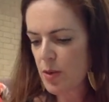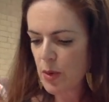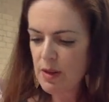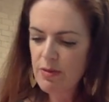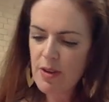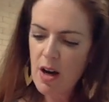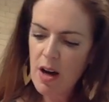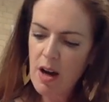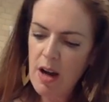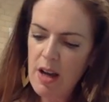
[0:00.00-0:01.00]

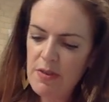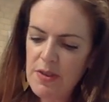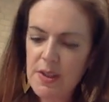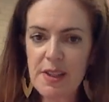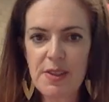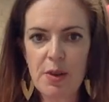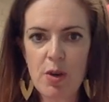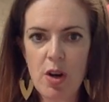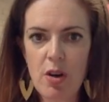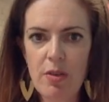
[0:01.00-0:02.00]
3560.
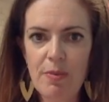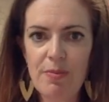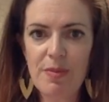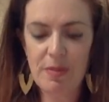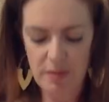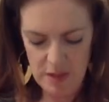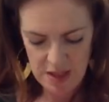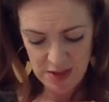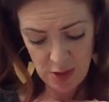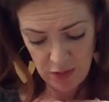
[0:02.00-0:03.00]

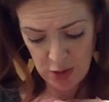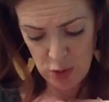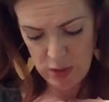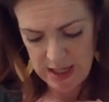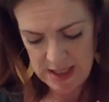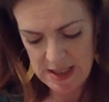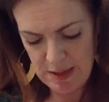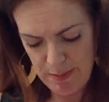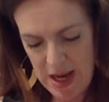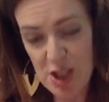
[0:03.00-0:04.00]
It's not the greatest
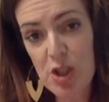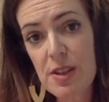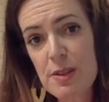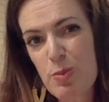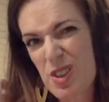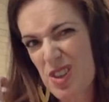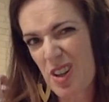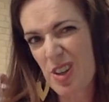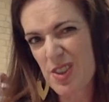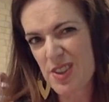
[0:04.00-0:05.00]
of matches, but it's the
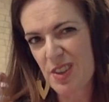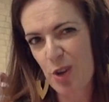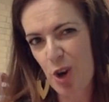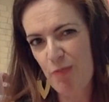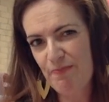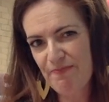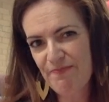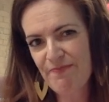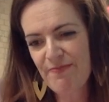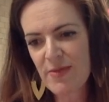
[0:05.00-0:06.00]
closest I've got.
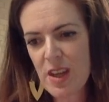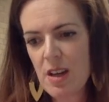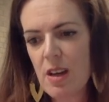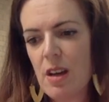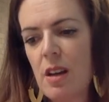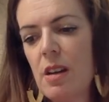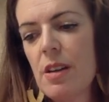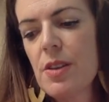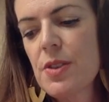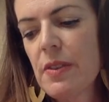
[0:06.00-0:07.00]

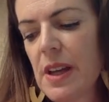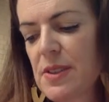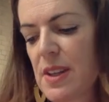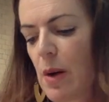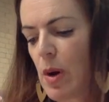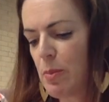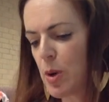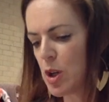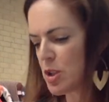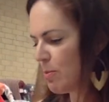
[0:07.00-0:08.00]
So that's that one,
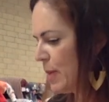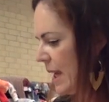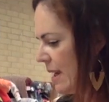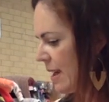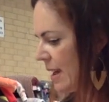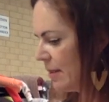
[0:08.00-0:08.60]
Persian pink.